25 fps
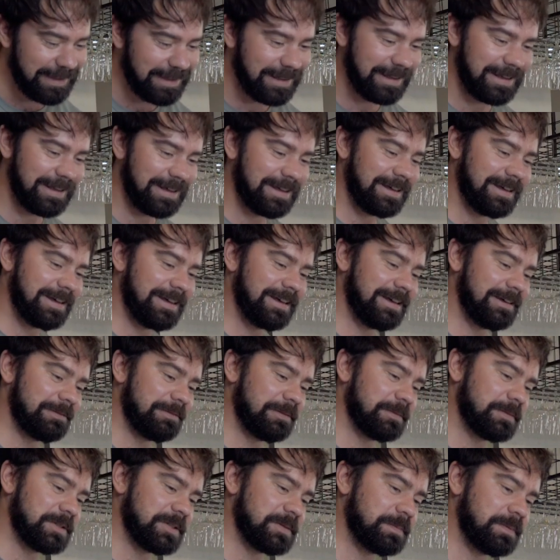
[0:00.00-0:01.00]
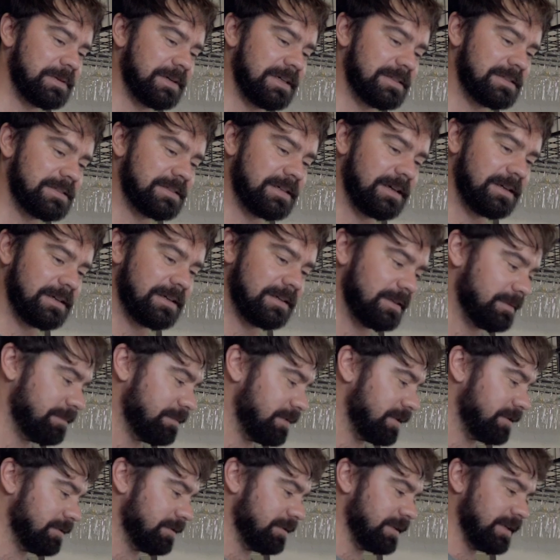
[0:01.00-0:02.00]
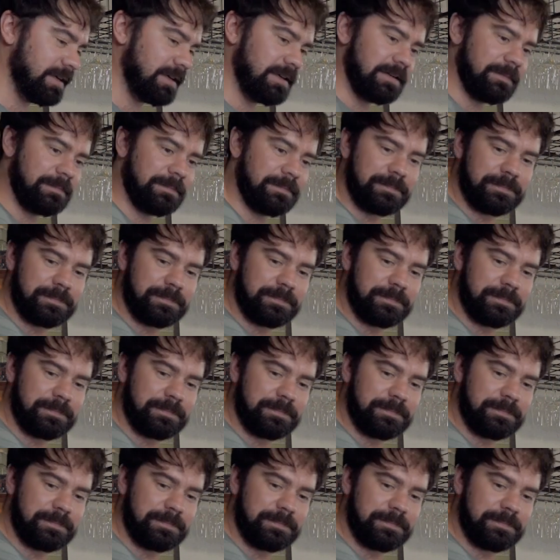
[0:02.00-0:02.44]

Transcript: We just place that in the middle there.